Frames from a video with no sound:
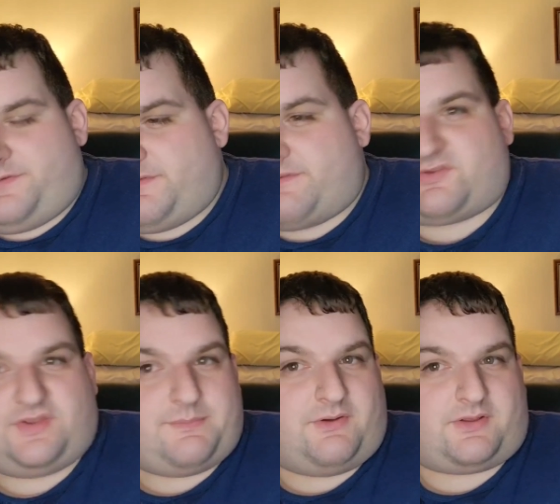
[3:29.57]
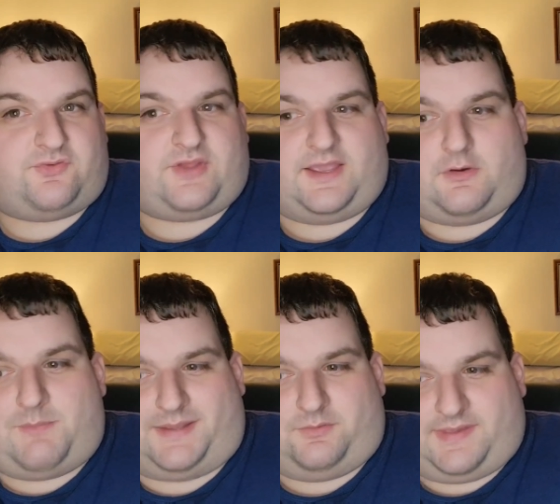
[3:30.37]
If you've ever seen American
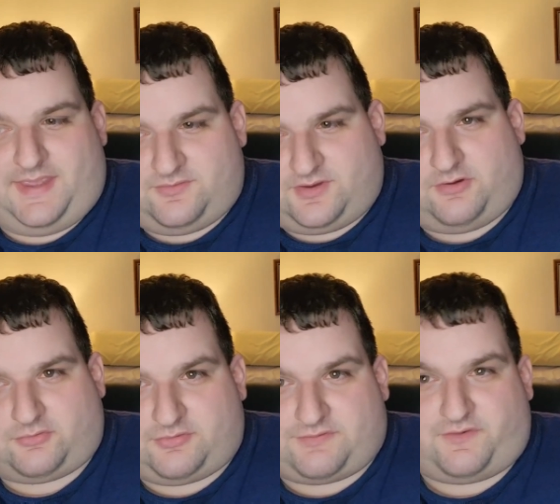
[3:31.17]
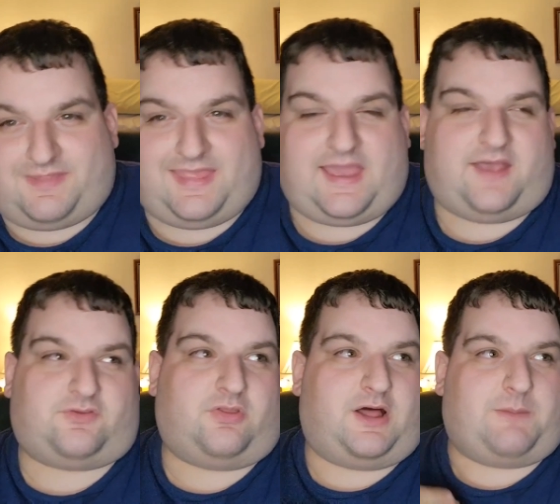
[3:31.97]
Psycho, Michael Caine's character definitely
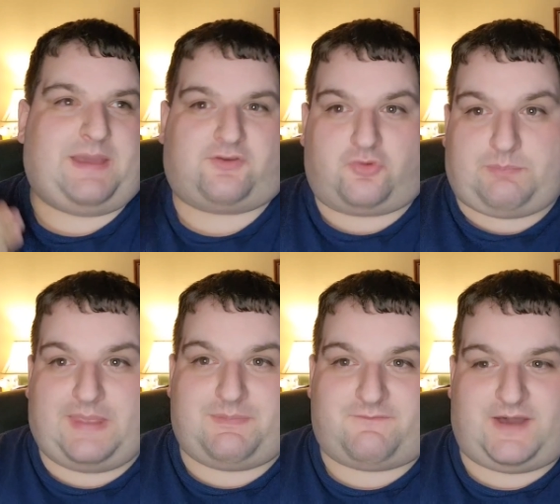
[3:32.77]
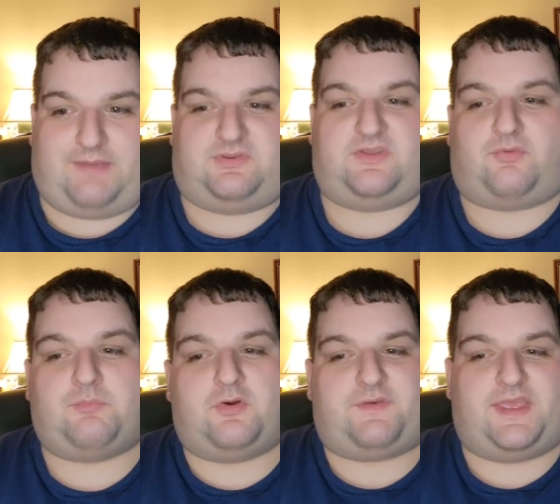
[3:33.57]
has a lot of Patrick Bateman vibes in
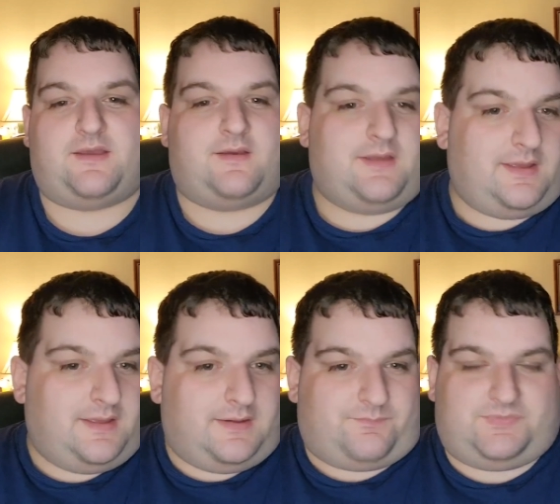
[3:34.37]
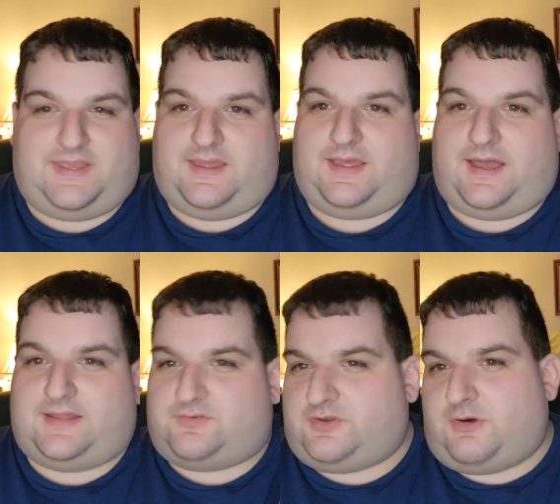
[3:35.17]
this movie.
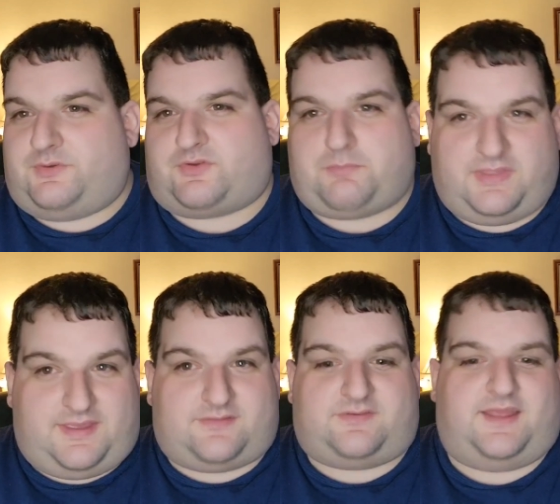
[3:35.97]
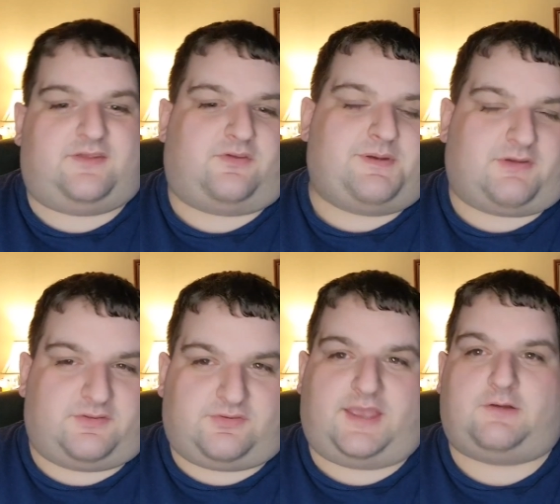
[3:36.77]
It doesn't go as completely insane as
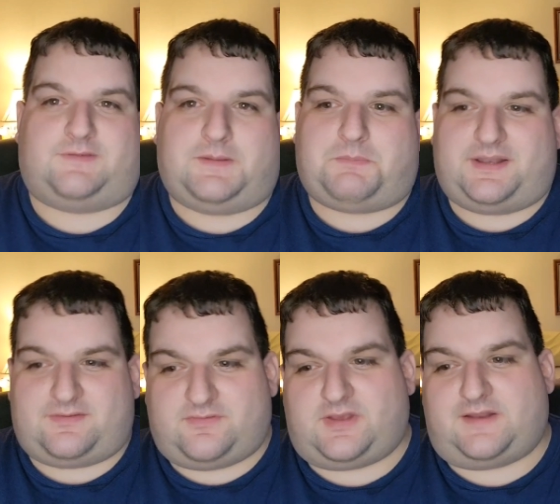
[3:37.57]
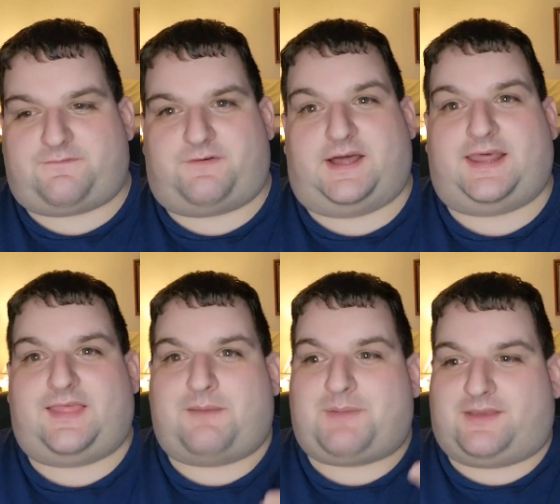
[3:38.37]
American Psycho did, but it's a ton of fun.
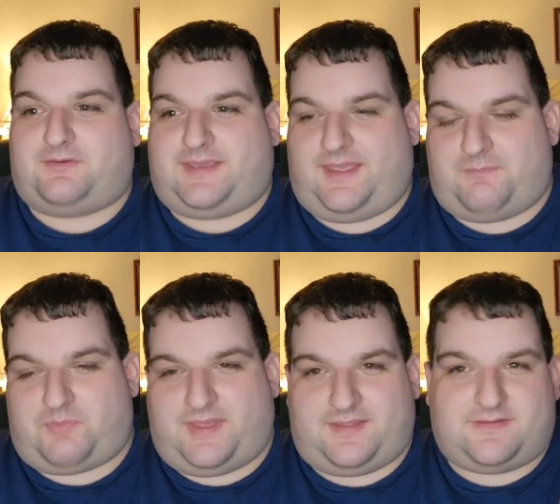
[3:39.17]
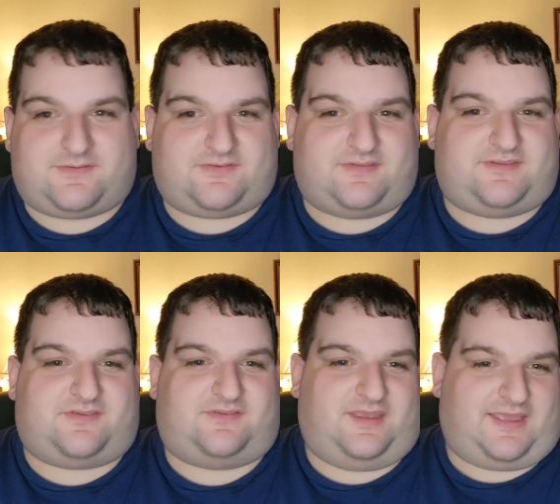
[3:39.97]
I like Michael Caine playing this
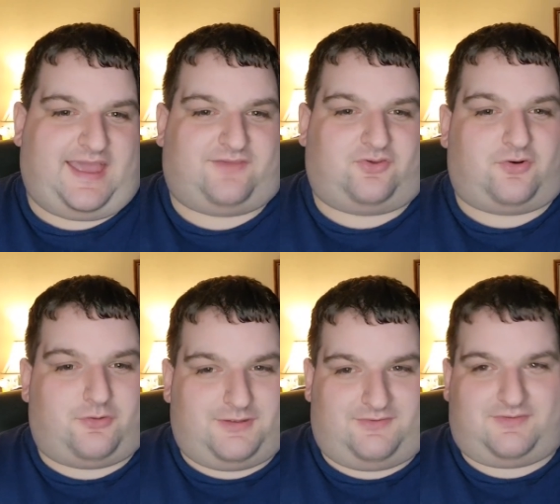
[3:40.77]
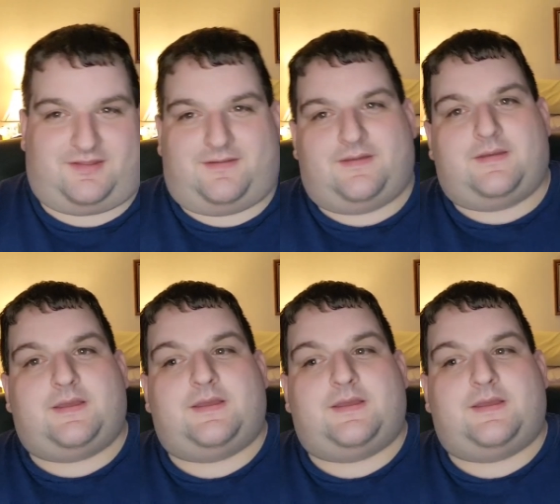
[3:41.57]
sadistic asshole. He's kind of,